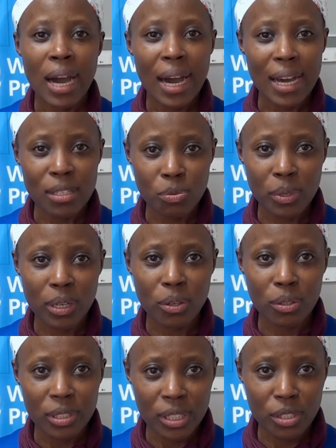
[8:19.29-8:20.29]
As we
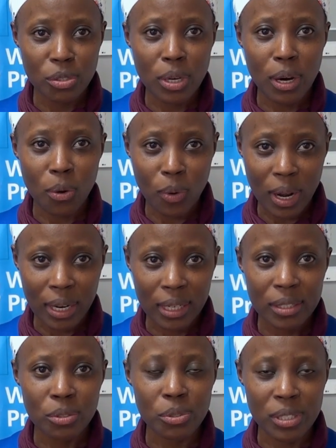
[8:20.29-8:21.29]
continue our
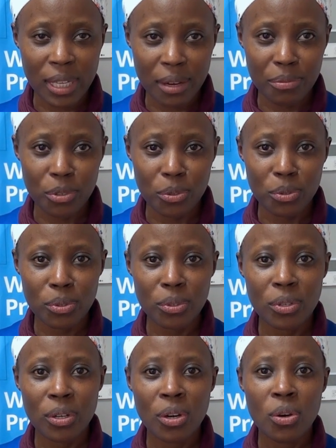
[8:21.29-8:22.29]
work to serve you,
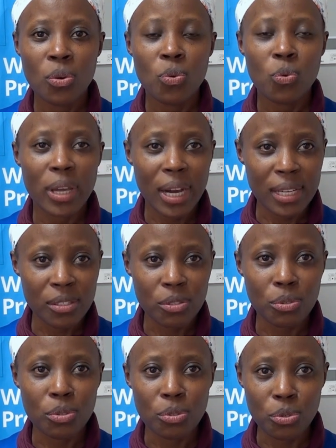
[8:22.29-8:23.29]
we ask
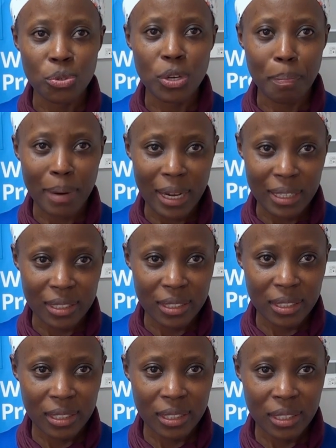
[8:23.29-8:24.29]
you to do your part.
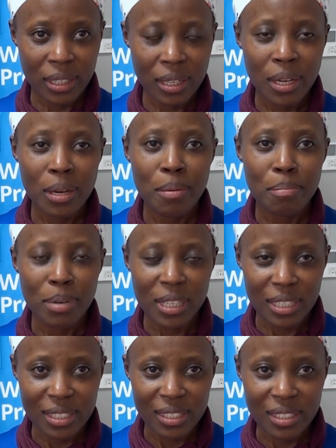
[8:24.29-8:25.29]

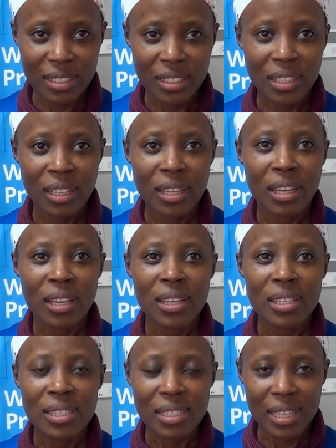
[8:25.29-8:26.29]
Please,
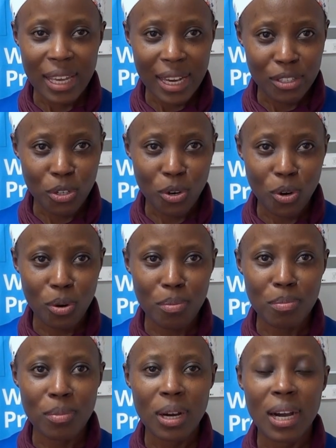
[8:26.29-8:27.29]
stay at home
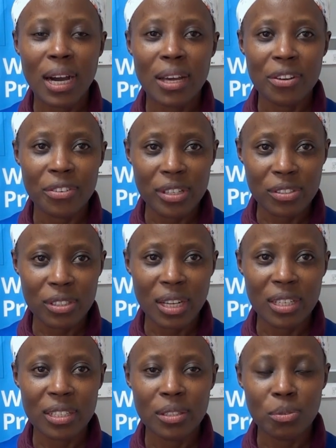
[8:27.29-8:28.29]
and
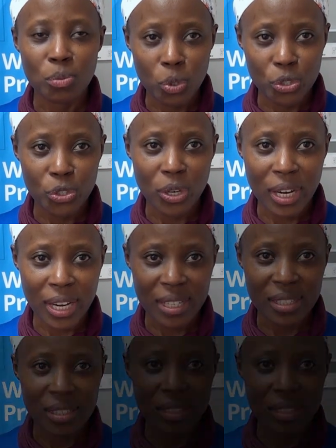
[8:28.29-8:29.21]
regularly wash your hands.